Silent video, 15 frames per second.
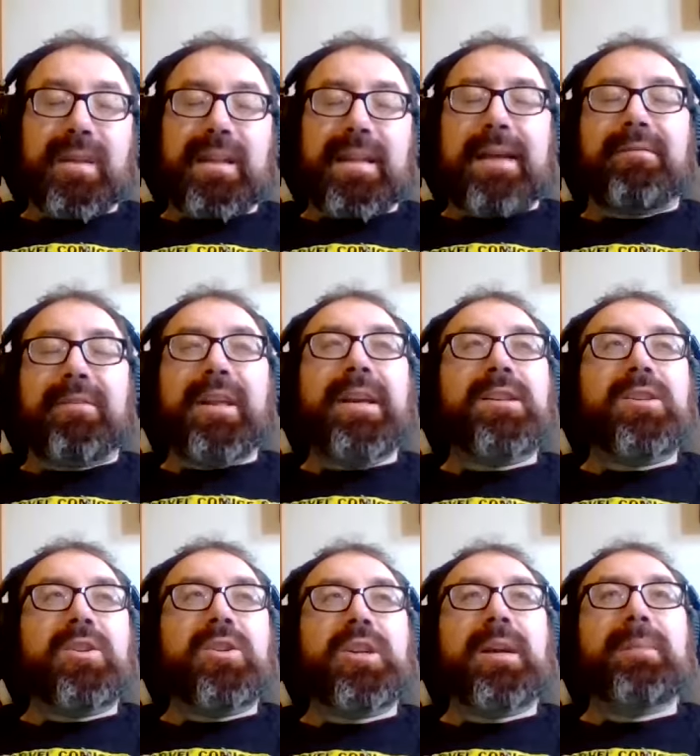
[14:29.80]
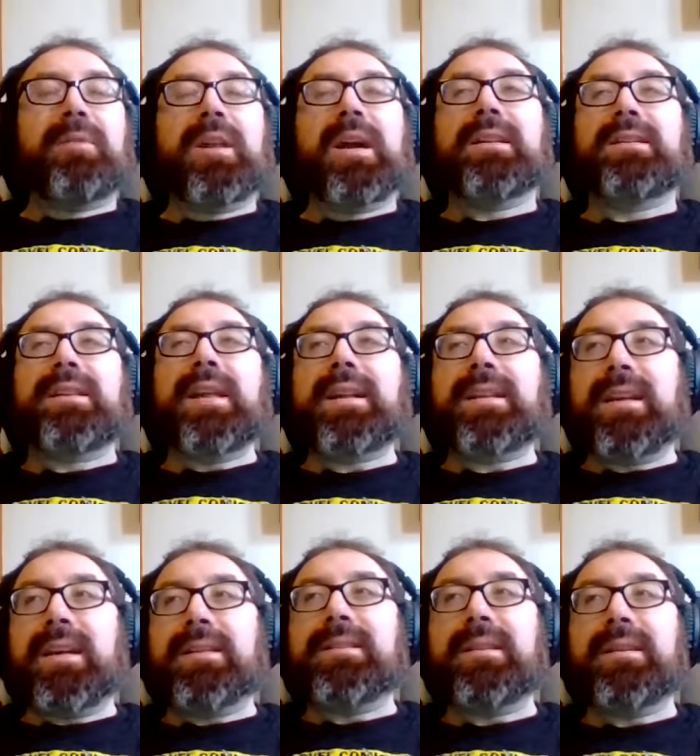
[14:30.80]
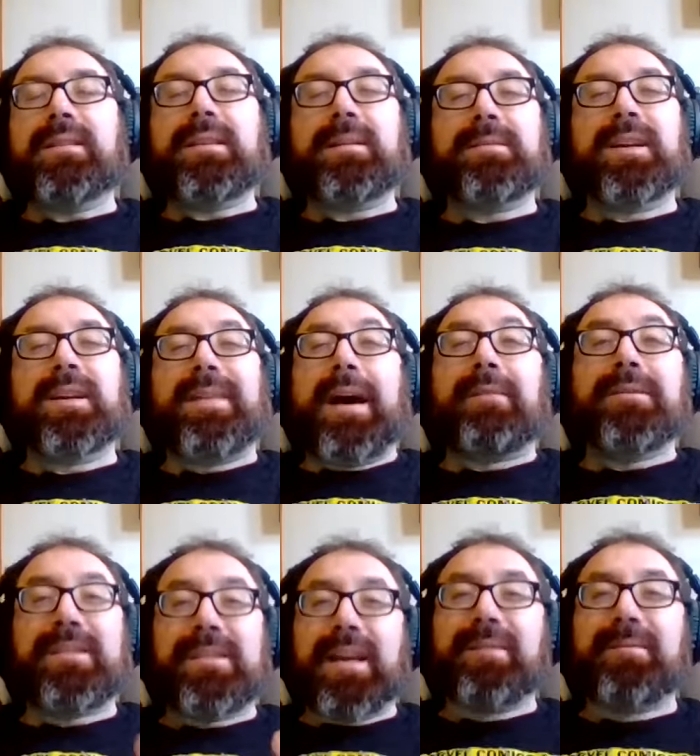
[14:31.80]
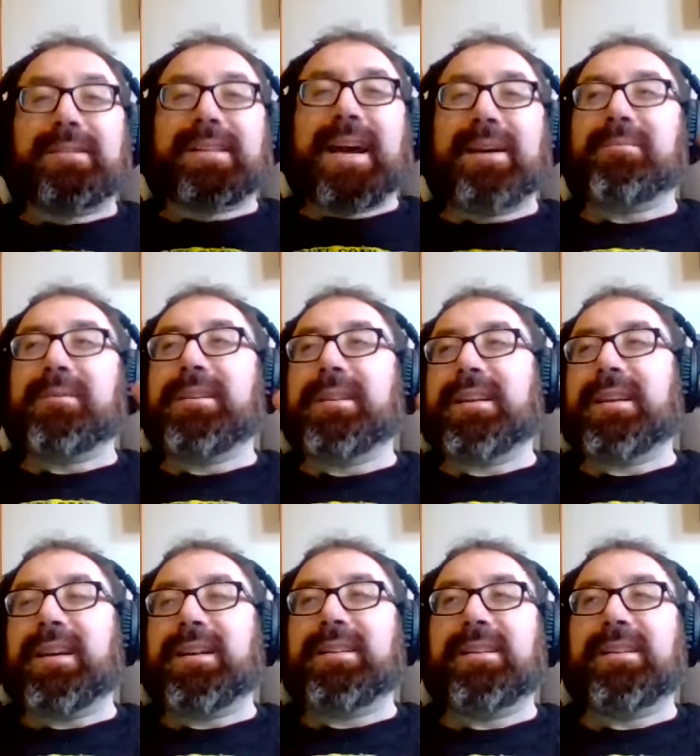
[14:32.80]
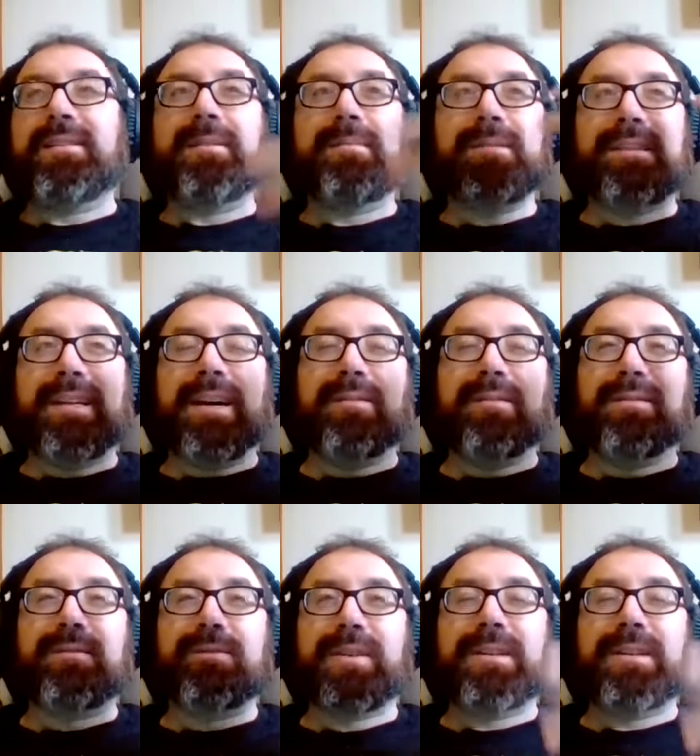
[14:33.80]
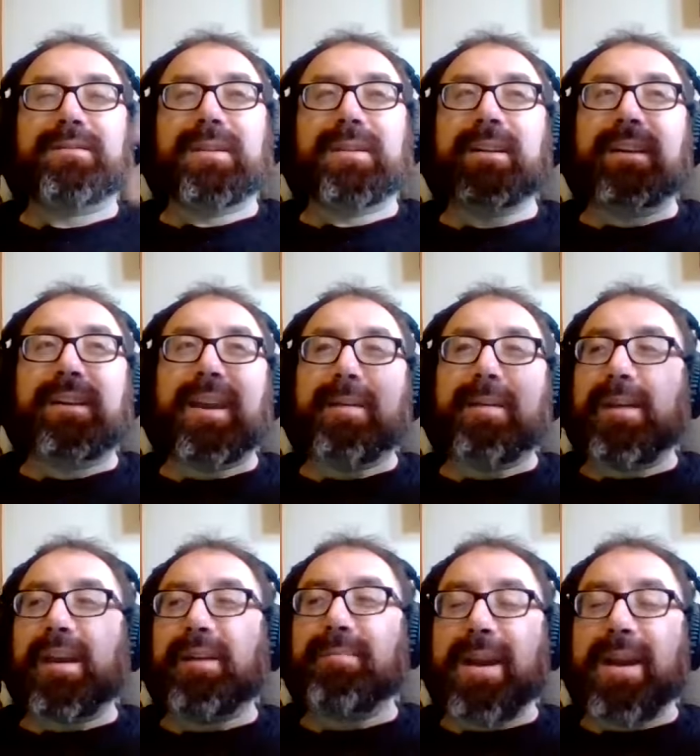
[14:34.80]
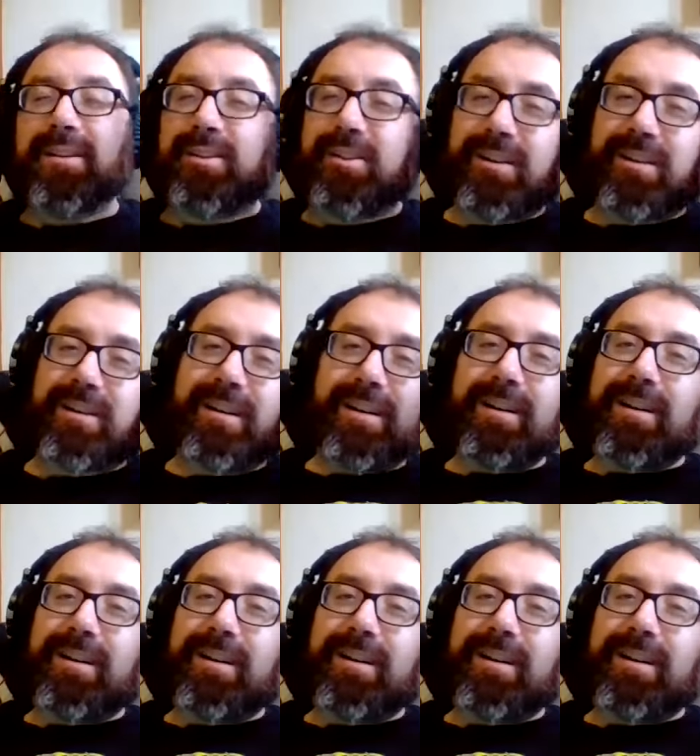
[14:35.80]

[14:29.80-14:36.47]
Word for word: that relationship led to that kid killing himself. How insane was that when the kid yeah. killed himself in front of uh, the campaign manager?